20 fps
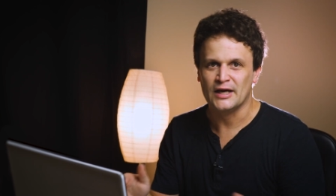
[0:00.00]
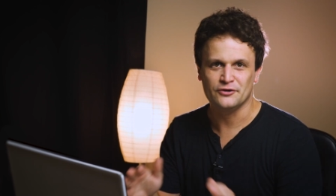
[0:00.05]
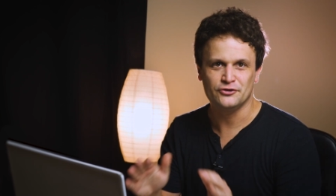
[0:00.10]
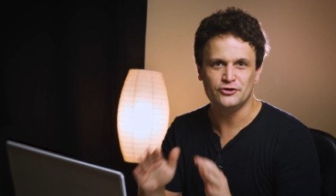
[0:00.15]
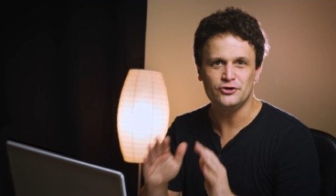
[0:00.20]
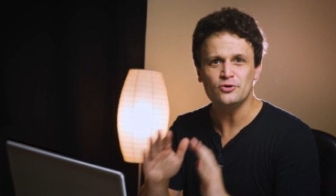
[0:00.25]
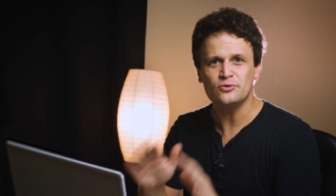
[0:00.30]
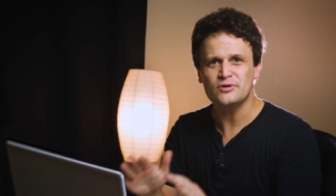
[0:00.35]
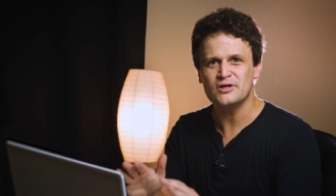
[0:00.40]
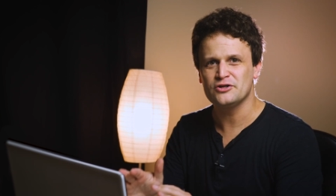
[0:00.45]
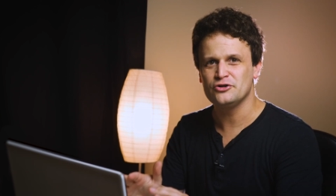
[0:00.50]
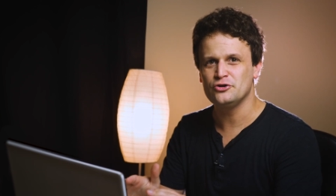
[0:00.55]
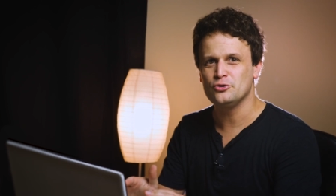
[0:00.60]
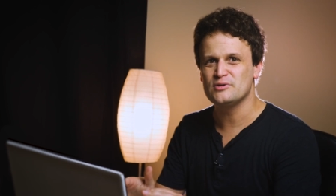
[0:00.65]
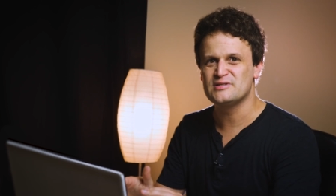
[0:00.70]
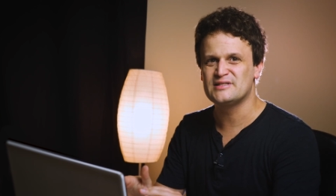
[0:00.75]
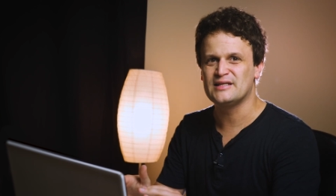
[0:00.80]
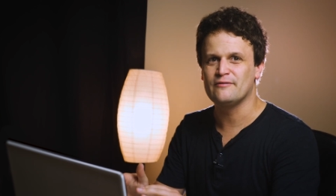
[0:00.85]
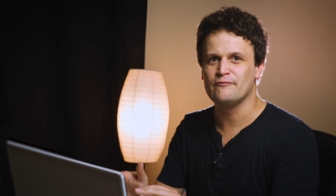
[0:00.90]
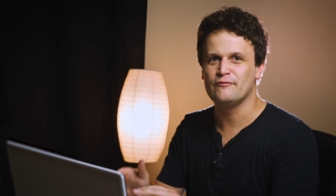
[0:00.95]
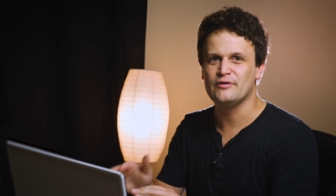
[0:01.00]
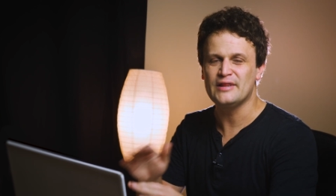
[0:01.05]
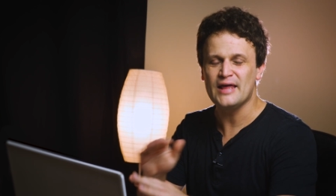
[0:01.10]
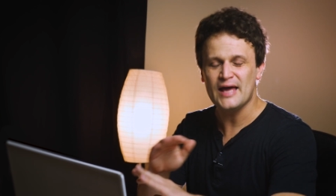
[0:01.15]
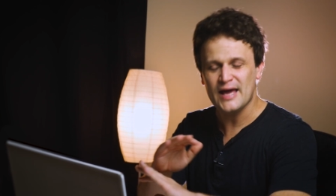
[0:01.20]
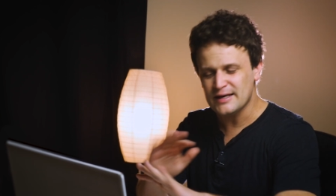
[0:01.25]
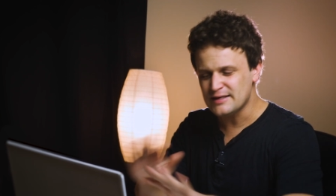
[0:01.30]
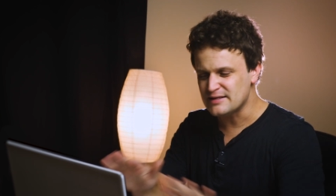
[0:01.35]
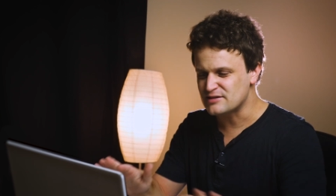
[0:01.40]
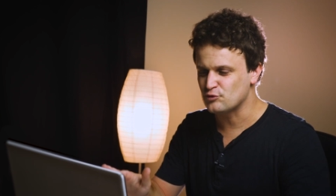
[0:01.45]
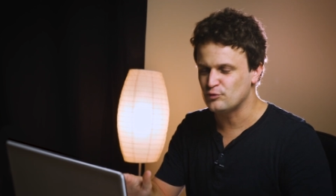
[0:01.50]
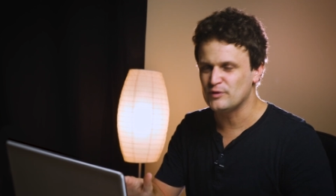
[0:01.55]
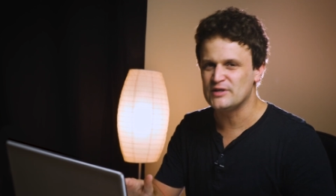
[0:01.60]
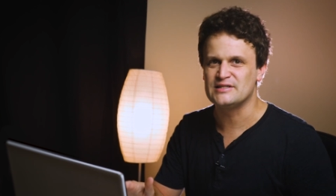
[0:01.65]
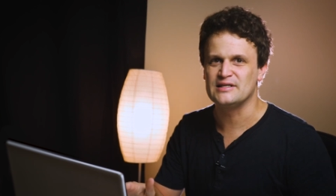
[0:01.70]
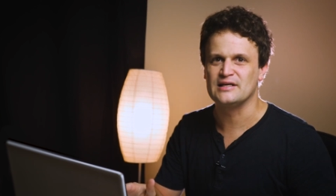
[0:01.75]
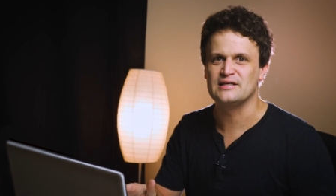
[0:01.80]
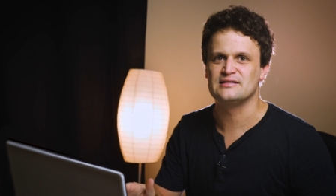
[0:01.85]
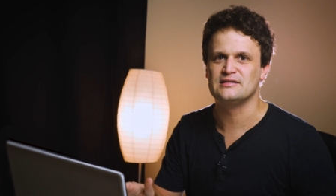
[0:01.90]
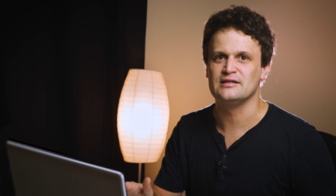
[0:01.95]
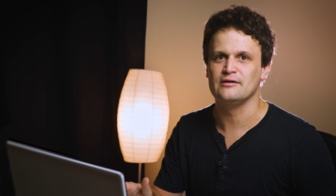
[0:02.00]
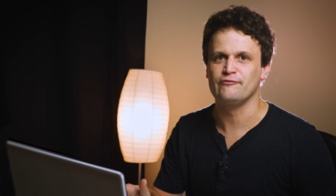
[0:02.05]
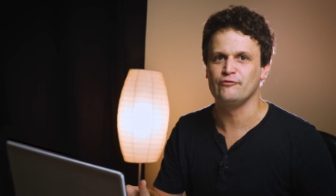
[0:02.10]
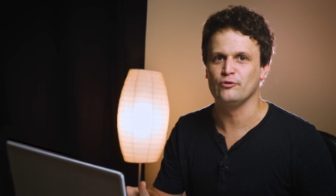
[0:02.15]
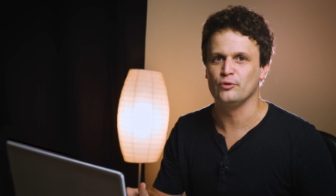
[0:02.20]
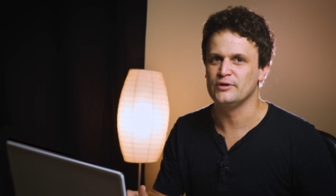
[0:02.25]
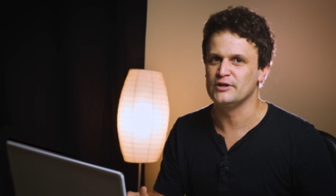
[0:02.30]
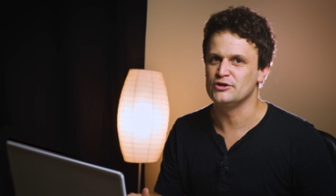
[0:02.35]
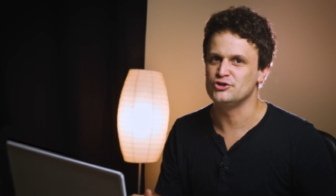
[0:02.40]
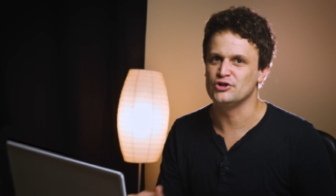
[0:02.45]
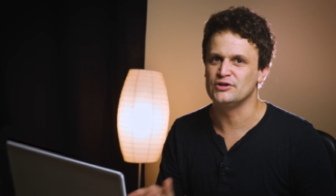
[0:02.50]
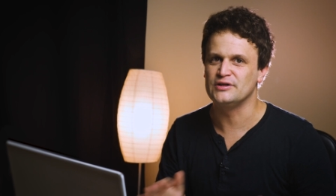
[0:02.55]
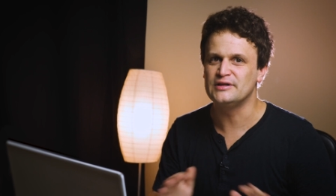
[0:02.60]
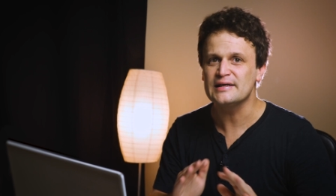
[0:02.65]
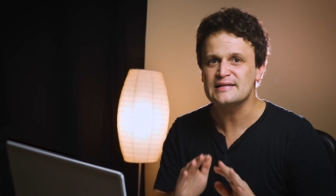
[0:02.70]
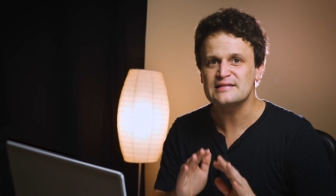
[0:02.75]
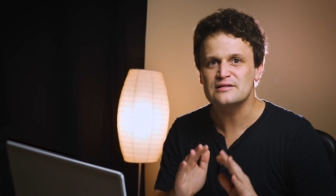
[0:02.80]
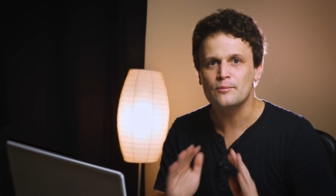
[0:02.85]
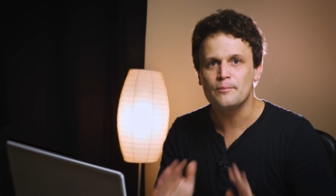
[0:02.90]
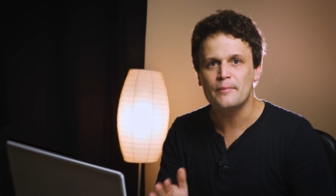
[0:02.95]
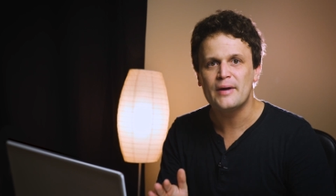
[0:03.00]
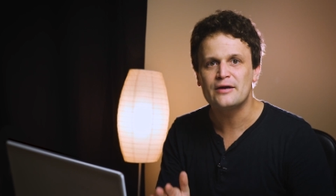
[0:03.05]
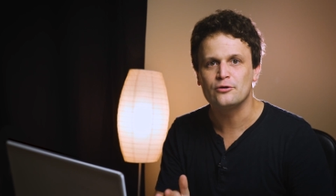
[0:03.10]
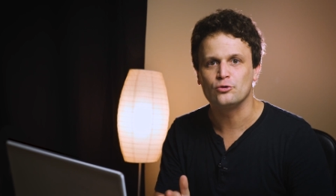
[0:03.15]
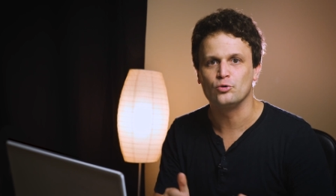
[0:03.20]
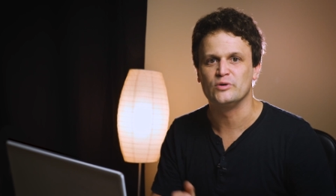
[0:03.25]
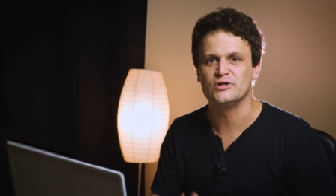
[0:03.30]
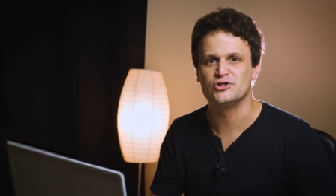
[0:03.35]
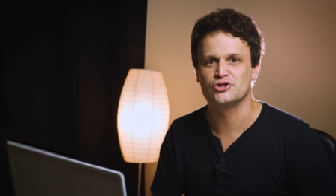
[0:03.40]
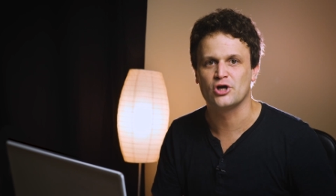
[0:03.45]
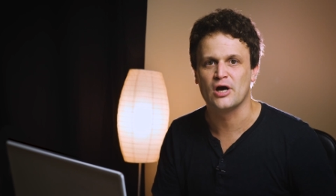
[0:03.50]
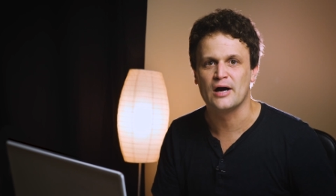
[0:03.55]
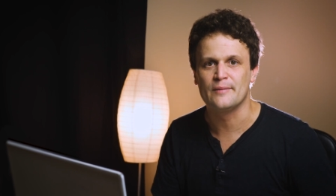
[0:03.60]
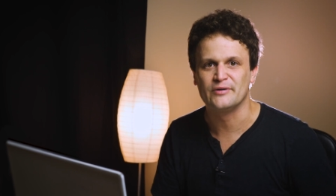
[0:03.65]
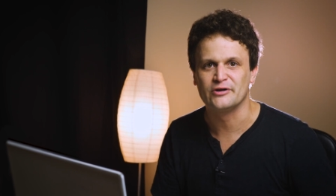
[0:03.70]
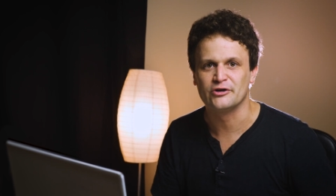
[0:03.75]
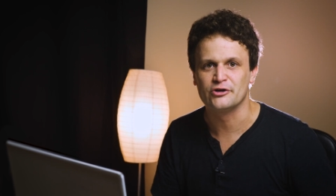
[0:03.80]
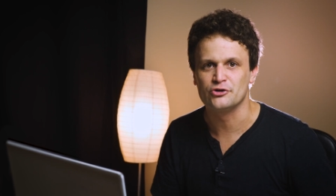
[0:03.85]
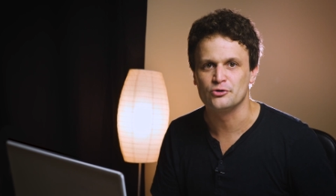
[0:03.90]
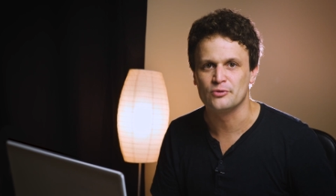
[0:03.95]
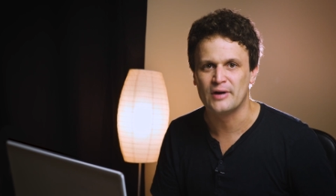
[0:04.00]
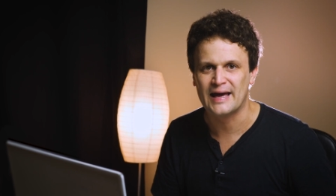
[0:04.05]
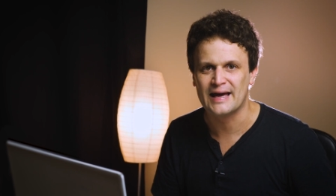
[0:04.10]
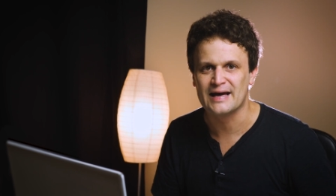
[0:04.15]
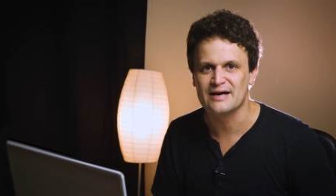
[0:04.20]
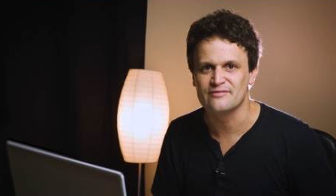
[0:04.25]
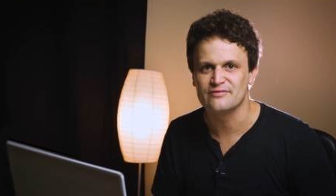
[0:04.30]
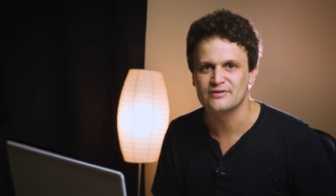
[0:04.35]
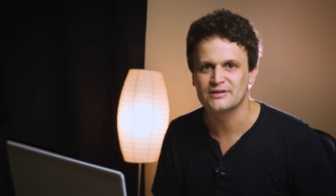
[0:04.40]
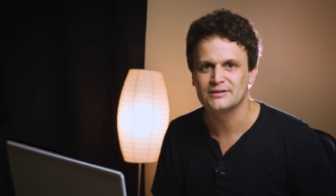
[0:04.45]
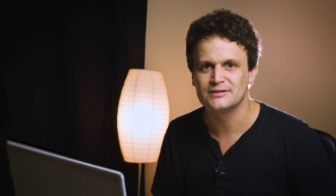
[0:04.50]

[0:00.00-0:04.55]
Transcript: And you can use them with any three sixty footage, it doesn't matter which camera you have.